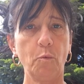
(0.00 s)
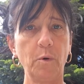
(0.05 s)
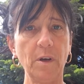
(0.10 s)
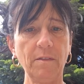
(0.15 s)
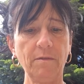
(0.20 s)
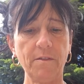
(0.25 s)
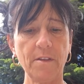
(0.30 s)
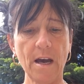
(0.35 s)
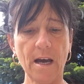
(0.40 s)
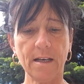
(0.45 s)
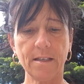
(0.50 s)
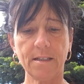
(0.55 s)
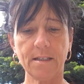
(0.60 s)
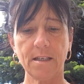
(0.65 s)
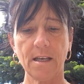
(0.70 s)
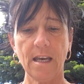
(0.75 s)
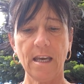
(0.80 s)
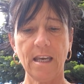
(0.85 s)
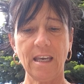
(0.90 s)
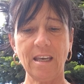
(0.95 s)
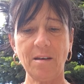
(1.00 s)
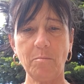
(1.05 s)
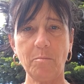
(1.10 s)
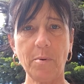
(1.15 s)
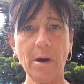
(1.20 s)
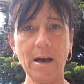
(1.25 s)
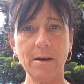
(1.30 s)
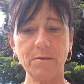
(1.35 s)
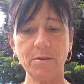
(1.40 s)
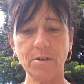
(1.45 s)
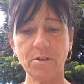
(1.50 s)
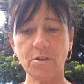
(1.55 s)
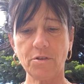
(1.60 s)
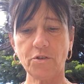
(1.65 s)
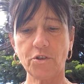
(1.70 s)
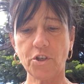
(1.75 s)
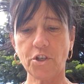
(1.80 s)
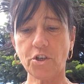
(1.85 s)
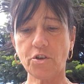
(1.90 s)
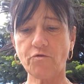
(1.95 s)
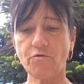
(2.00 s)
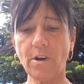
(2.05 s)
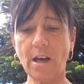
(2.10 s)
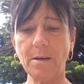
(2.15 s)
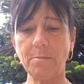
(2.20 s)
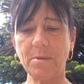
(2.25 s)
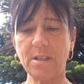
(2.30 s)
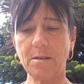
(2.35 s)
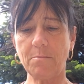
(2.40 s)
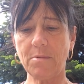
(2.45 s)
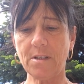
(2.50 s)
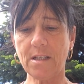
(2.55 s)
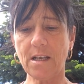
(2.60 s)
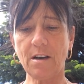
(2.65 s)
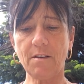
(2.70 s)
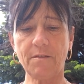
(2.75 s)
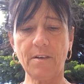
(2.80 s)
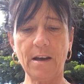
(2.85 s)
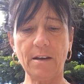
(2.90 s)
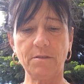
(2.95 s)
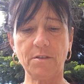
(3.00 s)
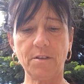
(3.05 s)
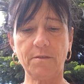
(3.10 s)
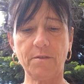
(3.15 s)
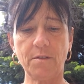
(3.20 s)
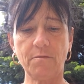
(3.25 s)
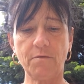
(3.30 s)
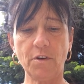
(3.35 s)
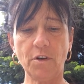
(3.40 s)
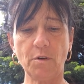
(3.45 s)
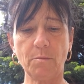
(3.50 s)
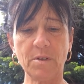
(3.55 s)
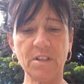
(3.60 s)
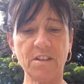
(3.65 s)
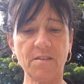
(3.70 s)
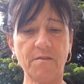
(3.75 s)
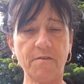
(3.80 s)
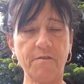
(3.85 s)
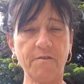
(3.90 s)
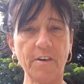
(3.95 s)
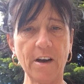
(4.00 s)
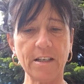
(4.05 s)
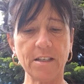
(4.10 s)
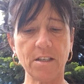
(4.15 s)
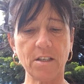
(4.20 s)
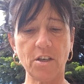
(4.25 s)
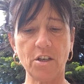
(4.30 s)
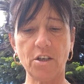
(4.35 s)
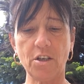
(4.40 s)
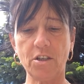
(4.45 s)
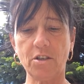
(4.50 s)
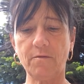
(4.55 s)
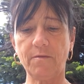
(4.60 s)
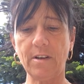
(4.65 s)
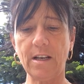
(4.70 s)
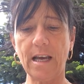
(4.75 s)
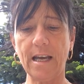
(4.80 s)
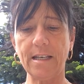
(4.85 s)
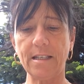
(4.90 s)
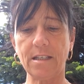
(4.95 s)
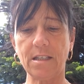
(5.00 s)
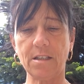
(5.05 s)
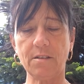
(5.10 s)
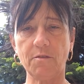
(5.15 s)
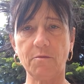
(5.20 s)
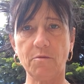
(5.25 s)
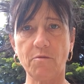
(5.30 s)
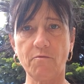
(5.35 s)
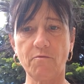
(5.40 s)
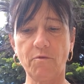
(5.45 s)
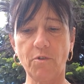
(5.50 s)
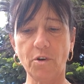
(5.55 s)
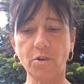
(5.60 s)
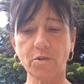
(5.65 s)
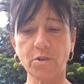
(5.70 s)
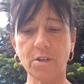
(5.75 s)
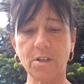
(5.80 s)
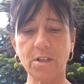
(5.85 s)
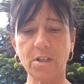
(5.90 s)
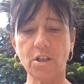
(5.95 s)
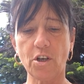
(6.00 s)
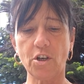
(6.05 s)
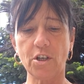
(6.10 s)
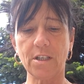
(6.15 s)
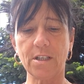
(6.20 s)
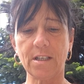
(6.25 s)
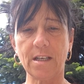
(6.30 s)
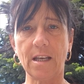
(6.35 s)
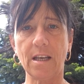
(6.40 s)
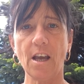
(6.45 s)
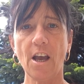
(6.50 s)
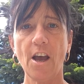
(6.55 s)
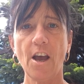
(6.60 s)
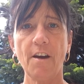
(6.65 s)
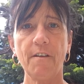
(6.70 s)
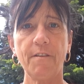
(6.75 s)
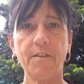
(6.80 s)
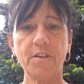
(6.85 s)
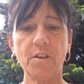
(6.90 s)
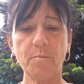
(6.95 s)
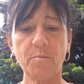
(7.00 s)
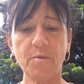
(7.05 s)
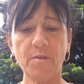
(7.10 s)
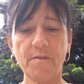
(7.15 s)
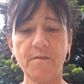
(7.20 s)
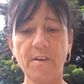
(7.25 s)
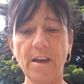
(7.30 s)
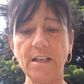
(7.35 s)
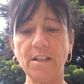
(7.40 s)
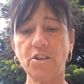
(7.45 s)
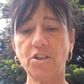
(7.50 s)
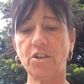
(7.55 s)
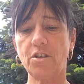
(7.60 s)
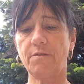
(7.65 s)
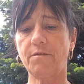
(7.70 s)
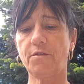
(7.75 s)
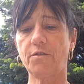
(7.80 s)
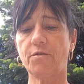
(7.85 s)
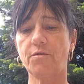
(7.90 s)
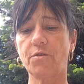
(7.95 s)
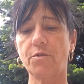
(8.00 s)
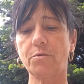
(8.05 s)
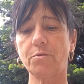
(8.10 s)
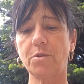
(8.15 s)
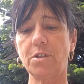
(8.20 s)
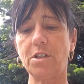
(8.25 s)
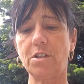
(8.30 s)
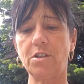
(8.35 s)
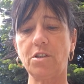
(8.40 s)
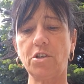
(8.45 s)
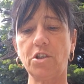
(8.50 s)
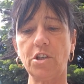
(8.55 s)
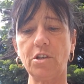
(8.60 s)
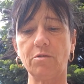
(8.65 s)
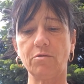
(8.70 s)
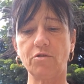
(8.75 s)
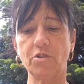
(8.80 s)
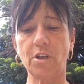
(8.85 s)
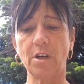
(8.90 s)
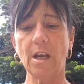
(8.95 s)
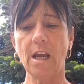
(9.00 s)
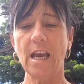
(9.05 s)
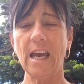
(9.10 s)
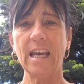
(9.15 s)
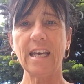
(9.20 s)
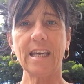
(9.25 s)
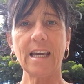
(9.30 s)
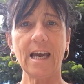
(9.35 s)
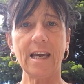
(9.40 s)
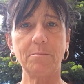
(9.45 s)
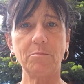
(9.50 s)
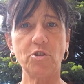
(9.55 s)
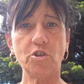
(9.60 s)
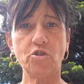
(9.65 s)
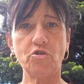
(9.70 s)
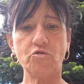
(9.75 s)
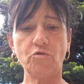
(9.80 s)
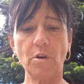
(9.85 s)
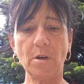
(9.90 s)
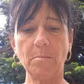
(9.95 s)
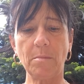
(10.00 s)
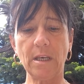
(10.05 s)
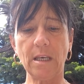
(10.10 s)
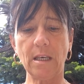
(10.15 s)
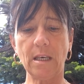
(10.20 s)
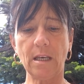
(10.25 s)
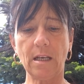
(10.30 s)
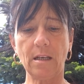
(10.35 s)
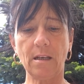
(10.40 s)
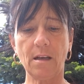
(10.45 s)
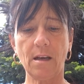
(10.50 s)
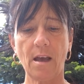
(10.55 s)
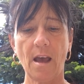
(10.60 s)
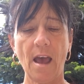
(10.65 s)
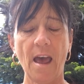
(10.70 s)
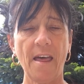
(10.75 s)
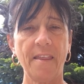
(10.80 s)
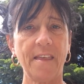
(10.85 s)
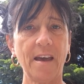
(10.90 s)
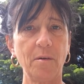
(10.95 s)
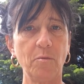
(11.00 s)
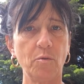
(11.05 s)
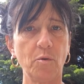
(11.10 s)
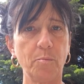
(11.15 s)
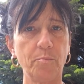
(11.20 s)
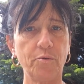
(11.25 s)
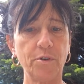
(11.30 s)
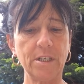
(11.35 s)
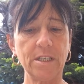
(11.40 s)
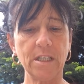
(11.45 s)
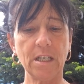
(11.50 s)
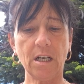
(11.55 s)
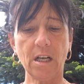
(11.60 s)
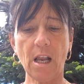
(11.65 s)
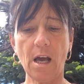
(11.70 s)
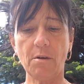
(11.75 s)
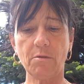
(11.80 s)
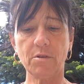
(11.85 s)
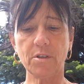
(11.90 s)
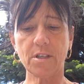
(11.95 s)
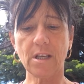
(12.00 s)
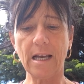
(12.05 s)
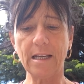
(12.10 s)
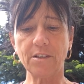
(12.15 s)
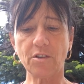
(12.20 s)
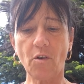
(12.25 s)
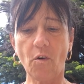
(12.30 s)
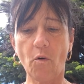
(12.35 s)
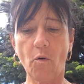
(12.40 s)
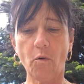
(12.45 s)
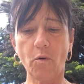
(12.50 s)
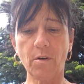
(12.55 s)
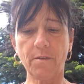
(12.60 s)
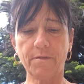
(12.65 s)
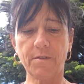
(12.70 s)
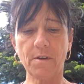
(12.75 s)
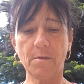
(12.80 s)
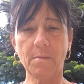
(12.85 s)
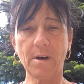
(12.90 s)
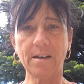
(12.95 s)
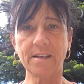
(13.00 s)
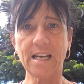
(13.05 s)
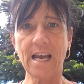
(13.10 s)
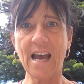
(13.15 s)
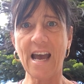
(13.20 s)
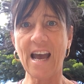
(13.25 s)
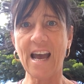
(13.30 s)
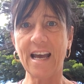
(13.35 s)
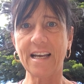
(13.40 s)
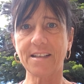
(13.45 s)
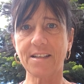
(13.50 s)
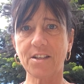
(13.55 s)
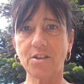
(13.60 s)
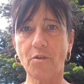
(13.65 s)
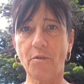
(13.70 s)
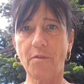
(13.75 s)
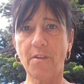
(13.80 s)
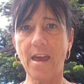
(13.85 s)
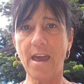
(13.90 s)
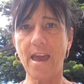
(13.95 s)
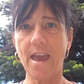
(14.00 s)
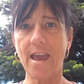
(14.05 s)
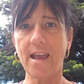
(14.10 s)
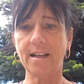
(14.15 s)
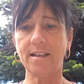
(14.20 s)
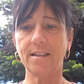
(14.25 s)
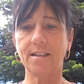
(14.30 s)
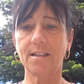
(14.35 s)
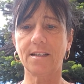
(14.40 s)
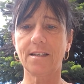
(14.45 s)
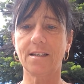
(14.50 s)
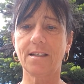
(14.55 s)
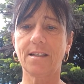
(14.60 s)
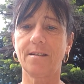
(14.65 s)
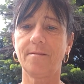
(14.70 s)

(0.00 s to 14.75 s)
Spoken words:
With that, he bowed and scraped himself out of the room as a vast herd of ladies from the Royal Society for the Prevention of Cruelty to Children came streaming in. They wore pretty clothes and all of them had hats on their heads.